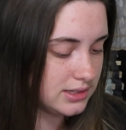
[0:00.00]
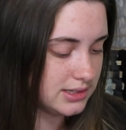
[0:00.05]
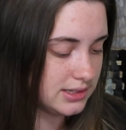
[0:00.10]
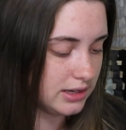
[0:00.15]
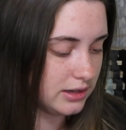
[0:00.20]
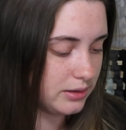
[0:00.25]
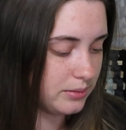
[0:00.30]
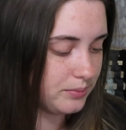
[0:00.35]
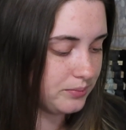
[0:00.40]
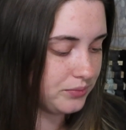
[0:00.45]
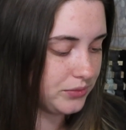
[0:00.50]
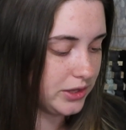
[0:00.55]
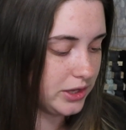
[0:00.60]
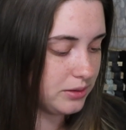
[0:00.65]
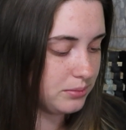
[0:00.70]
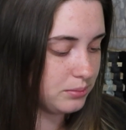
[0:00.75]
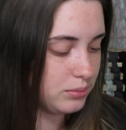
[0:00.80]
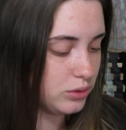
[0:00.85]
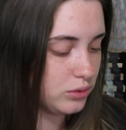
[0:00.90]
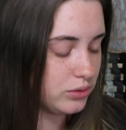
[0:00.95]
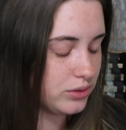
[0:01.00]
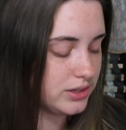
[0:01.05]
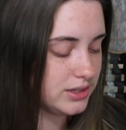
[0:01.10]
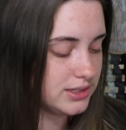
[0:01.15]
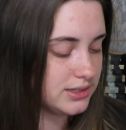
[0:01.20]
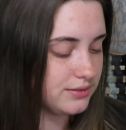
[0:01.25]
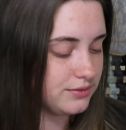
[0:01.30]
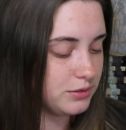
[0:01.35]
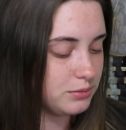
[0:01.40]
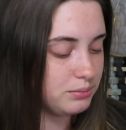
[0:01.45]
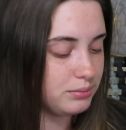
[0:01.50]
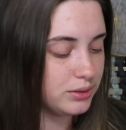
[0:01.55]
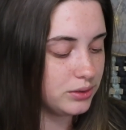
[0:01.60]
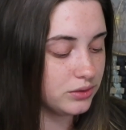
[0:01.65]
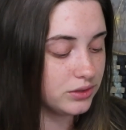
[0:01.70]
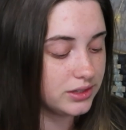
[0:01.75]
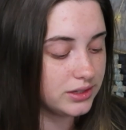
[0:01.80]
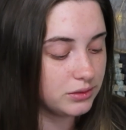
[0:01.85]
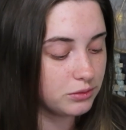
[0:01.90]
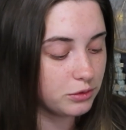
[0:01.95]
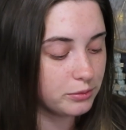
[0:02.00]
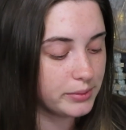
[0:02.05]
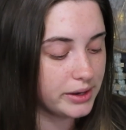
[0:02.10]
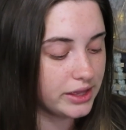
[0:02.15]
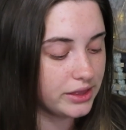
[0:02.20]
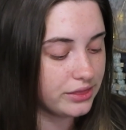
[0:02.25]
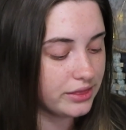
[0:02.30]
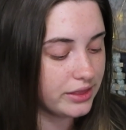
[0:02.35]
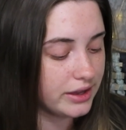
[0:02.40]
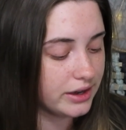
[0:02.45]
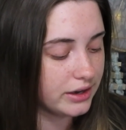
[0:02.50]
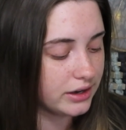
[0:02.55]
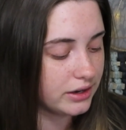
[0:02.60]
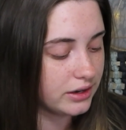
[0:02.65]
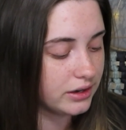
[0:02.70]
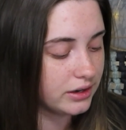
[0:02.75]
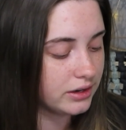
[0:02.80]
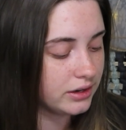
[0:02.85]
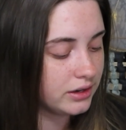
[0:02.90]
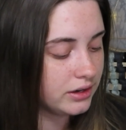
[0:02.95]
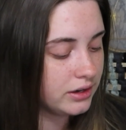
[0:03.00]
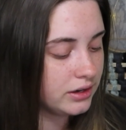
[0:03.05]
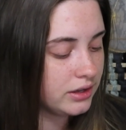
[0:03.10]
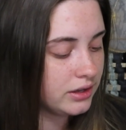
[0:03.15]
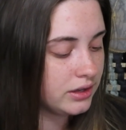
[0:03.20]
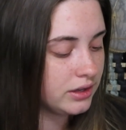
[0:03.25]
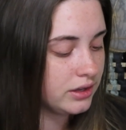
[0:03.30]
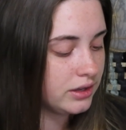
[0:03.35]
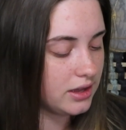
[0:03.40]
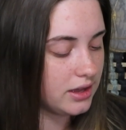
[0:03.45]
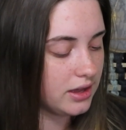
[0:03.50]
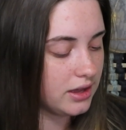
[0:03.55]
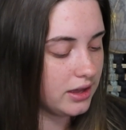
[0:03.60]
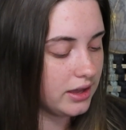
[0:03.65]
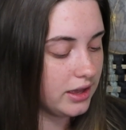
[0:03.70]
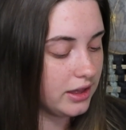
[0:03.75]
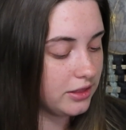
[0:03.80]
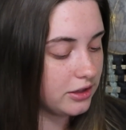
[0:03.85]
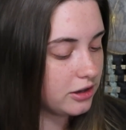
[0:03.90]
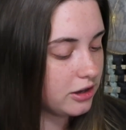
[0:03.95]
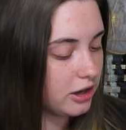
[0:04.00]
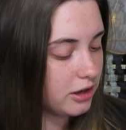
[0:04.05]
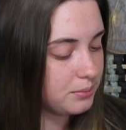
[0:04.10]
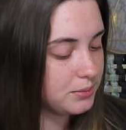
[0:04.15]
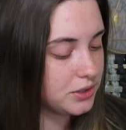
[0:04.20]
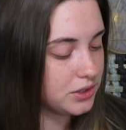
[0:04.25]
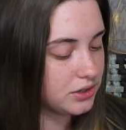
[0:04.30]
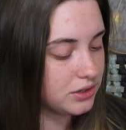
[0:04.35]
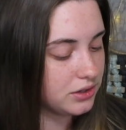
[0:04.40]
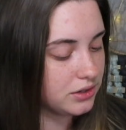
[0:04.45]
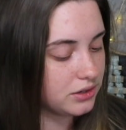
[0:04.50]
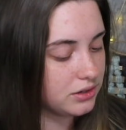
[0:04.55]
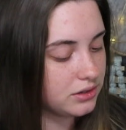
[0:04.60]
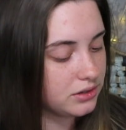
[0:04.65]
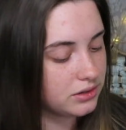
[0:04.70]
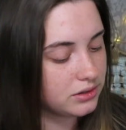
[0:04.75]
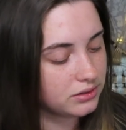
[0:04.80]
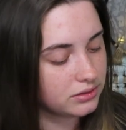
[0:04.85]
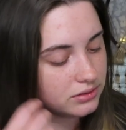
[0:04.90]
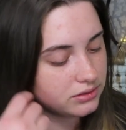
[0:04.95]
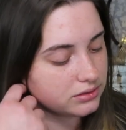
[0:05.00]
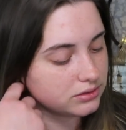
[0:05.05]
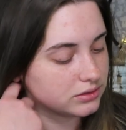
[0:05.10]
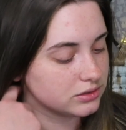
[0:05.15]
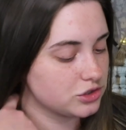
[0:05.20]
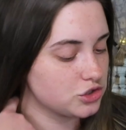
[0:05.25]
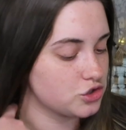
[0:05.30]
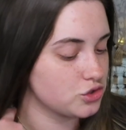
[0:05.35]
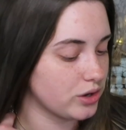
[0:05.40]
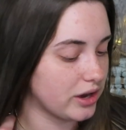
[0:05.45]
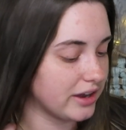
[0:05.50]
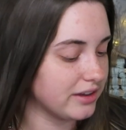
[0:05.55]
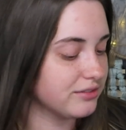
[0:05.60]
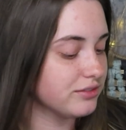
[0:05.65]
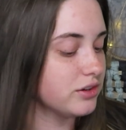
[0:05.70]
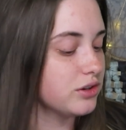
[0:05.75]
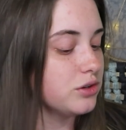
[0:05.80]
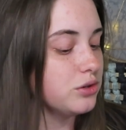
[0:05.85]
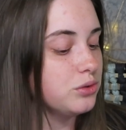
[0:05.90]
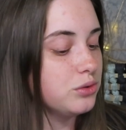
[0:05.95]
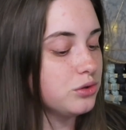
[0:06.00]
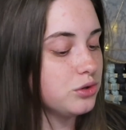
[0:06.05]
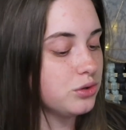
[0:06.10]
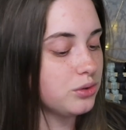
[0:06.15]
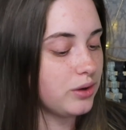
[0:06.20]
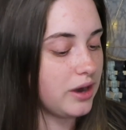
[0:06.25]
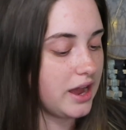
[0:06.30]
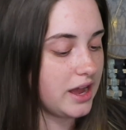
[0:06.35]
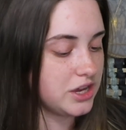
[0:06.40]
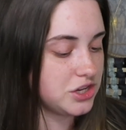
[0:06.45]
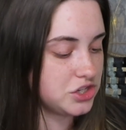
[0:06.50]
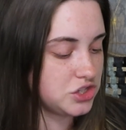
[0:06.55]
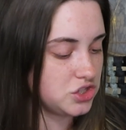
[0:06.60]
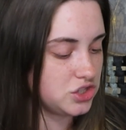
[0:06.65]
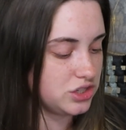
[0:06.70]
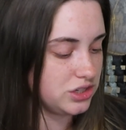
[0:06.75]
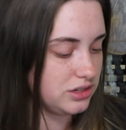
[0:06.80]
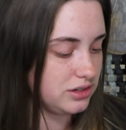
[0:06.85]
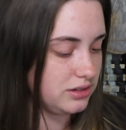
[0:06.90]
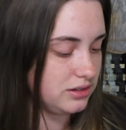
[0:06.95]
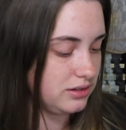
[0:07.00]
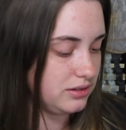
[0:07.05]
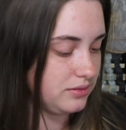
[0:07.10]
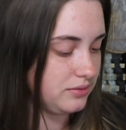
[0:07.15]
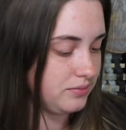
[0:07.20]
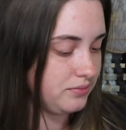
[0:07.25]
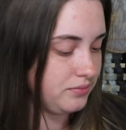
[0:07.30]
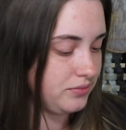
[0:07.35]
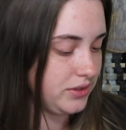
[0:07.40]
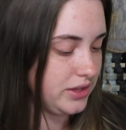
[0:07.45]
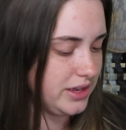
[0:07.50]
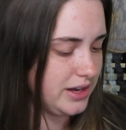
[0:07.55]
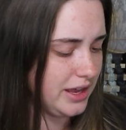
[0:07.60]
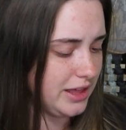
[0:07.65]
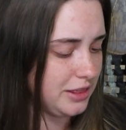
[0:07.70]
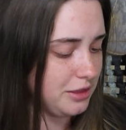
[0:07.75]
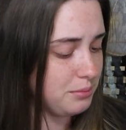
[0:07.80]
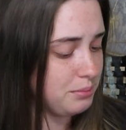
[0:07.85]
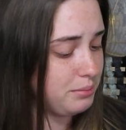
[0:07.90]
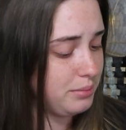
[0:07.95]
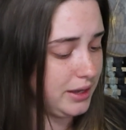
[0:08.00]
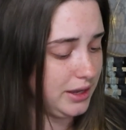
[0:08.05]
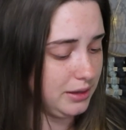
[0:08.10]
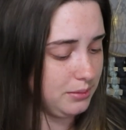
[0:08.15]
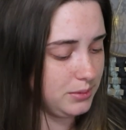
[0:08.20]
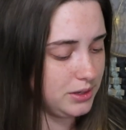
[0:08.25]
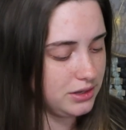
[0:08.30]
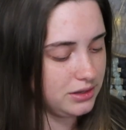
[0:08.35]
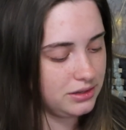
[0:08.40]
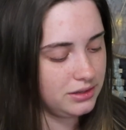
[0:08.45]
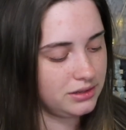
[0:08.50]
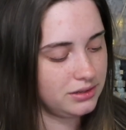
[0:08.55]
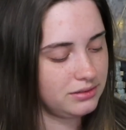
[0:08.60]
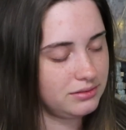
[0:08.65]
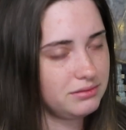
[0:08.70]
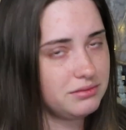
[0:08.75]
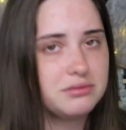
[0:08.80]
Some employees of the building remain there. A helicopter driver who crashed in Alabama